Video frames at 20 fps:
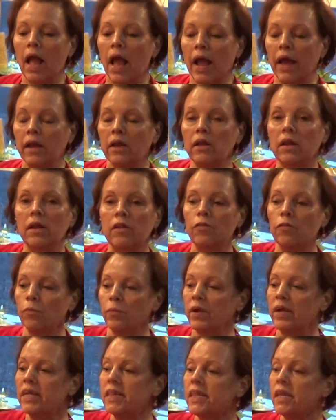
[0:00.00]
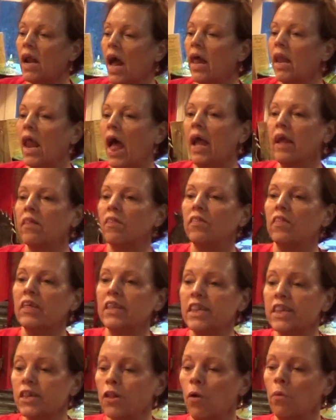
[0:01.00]
And the reason I like
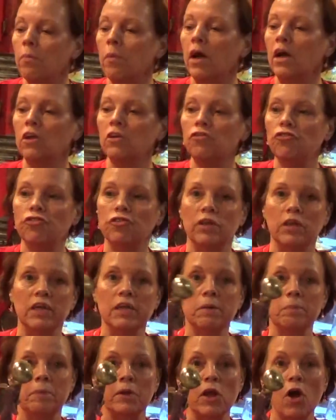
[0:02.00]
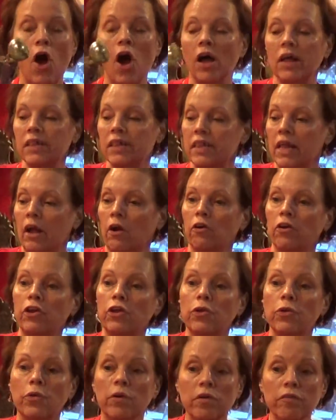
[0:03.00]
this so much is because they're
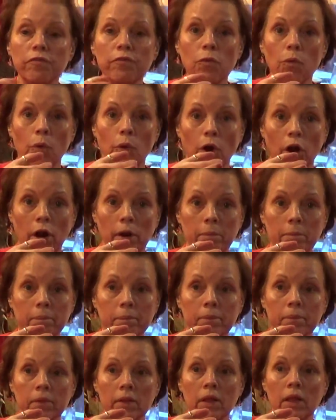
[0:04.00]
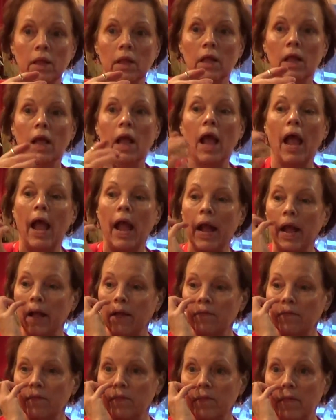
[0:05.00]
uniform
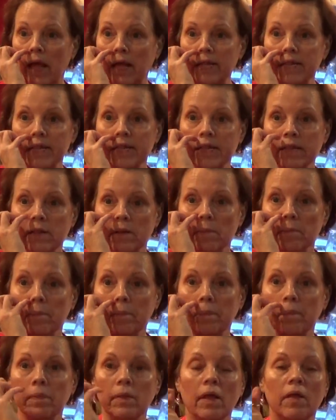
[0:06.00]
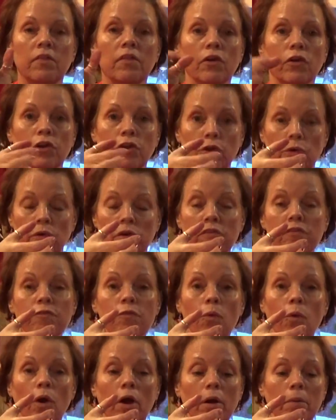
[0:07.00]
and they're
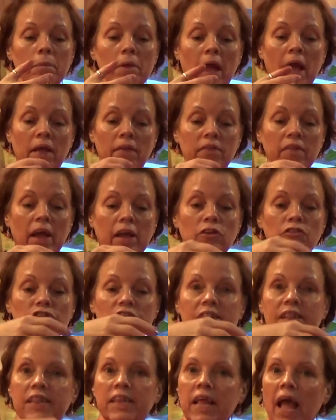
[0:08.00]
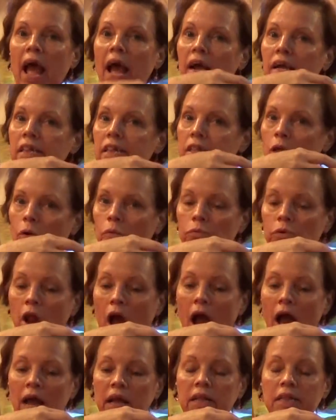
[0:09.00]
uniform and they just stack so
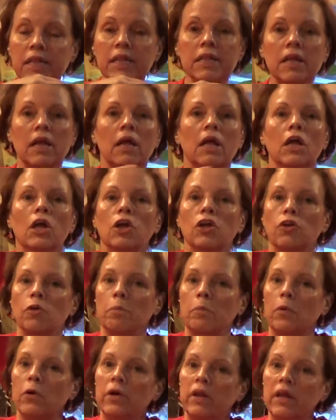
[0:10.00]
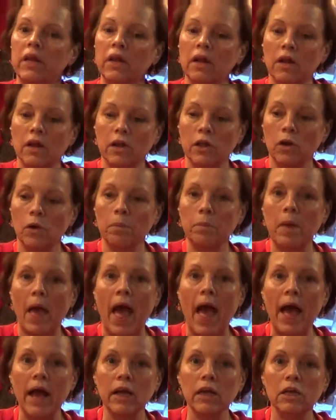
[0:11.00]
nice to put in a little
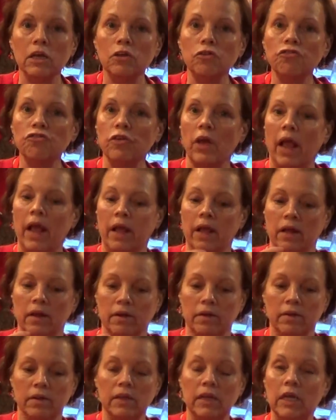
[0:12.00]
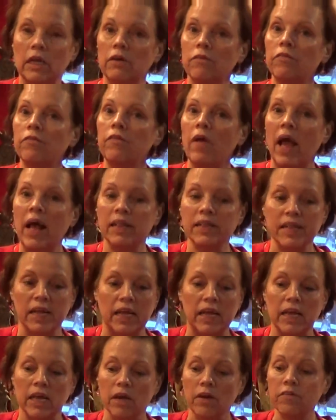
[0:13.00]
package and give as a
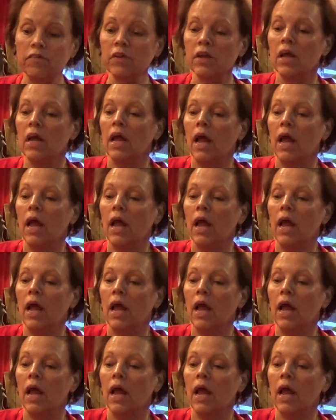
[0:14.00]
gift.